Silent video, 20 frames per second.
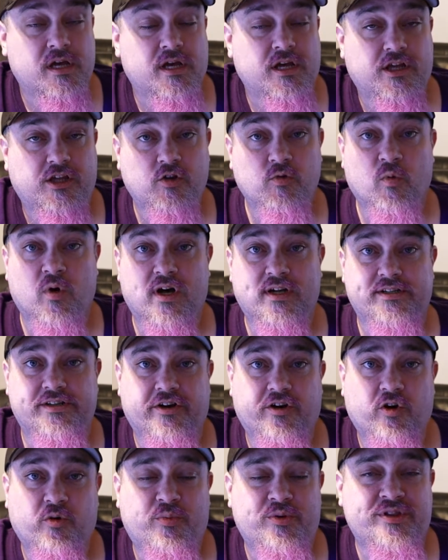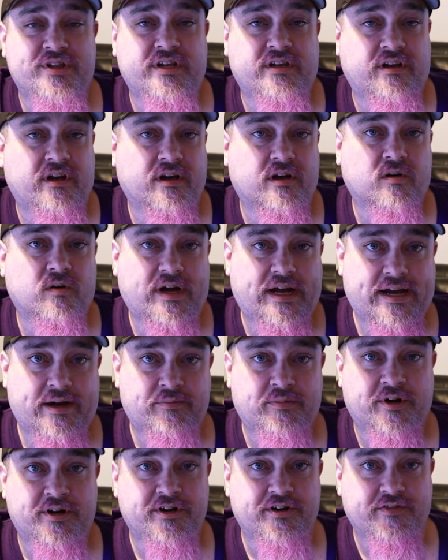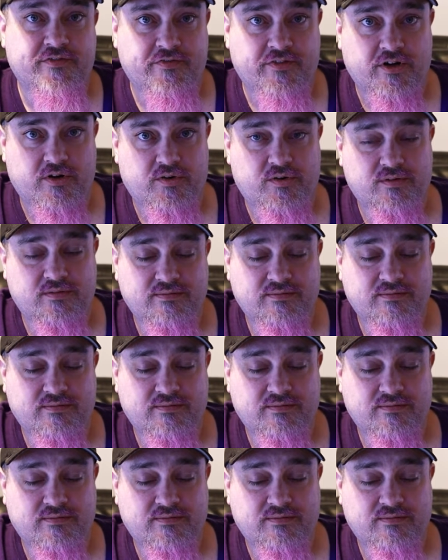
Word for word: You want to open the Deco app on your phone